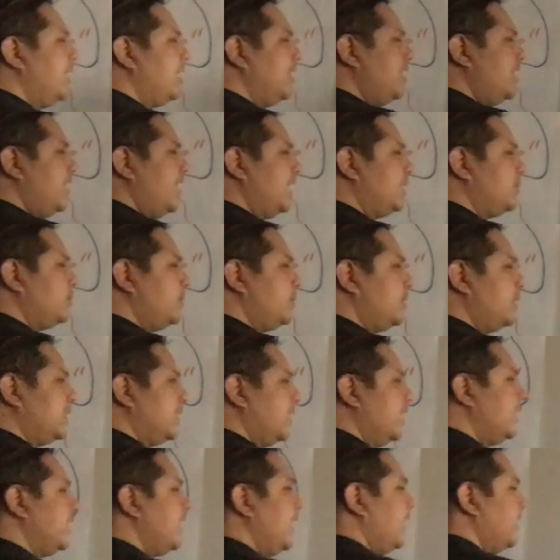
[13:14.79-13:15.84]
to the next one and
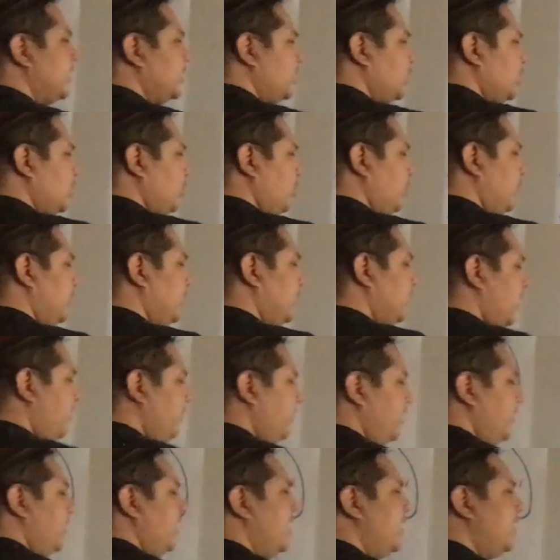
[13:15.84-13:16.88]
said the answer is
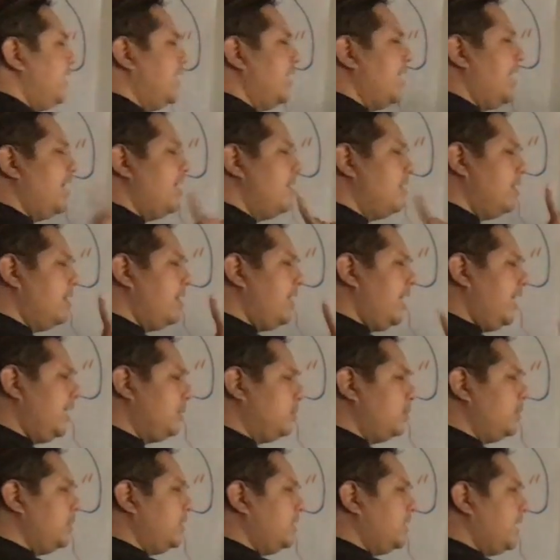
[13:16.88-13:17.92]
27, and then gone to the next
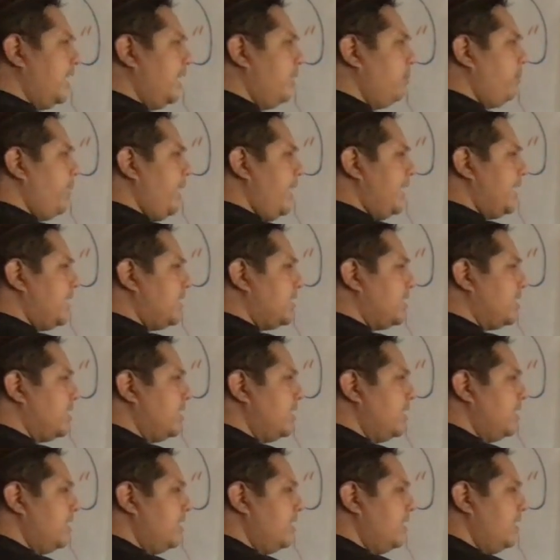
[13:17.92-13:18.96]
one and said, wait,
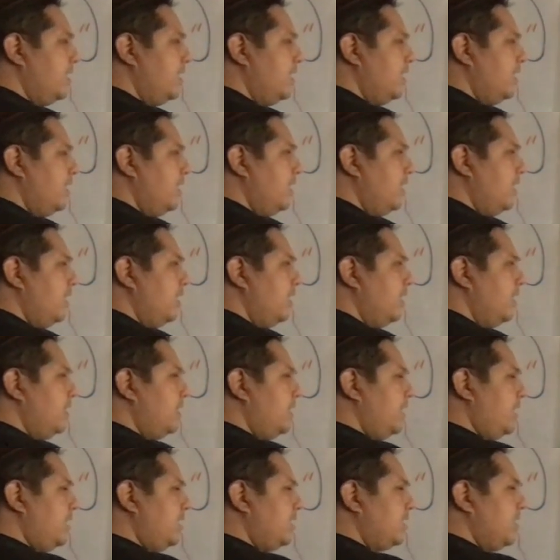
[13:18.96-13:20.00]

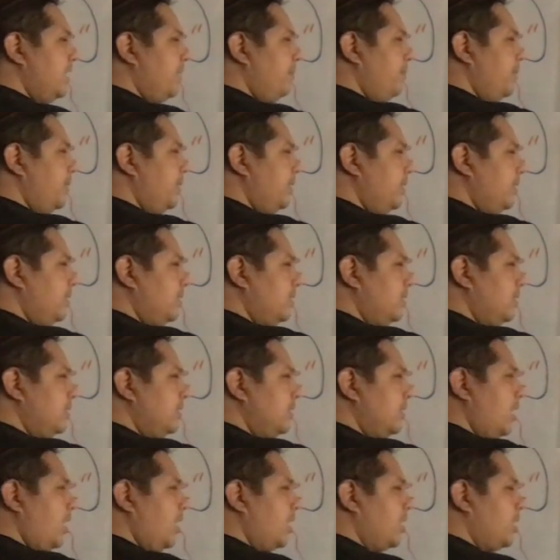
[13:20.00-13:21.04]
these numbers
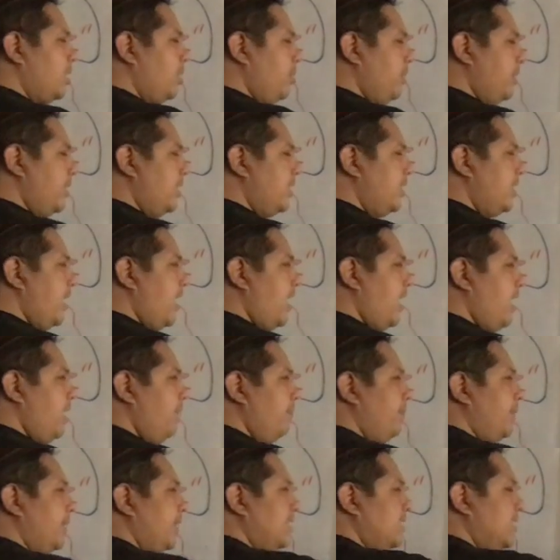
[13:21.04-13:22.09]
are going down
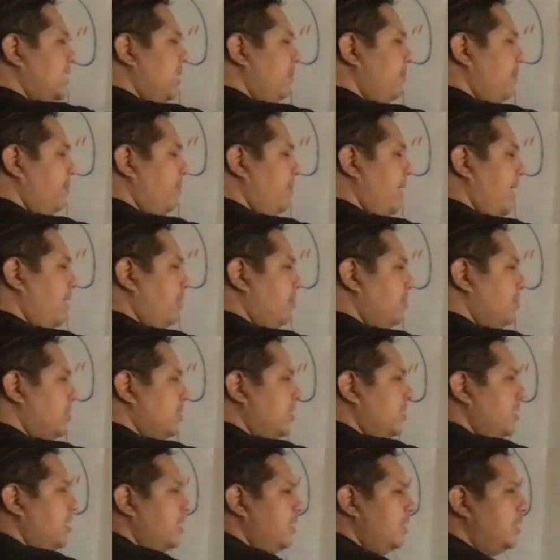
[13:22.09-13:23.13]
by the same amount.
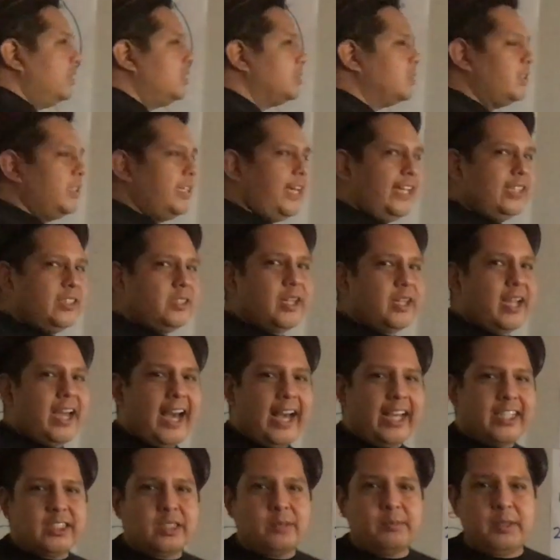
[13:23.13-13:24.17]
So the answer
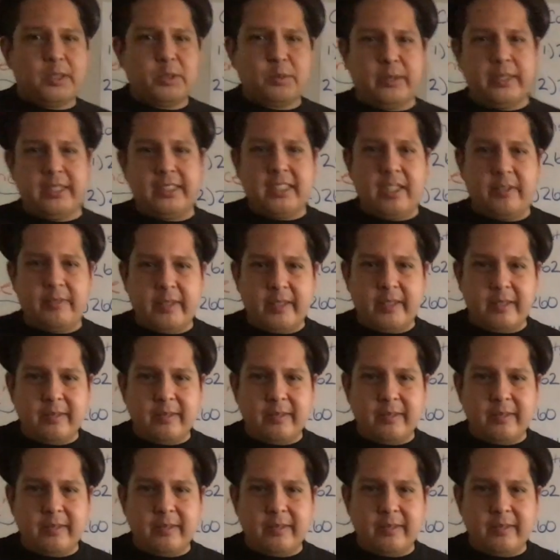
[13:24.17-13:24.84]
has to be 27.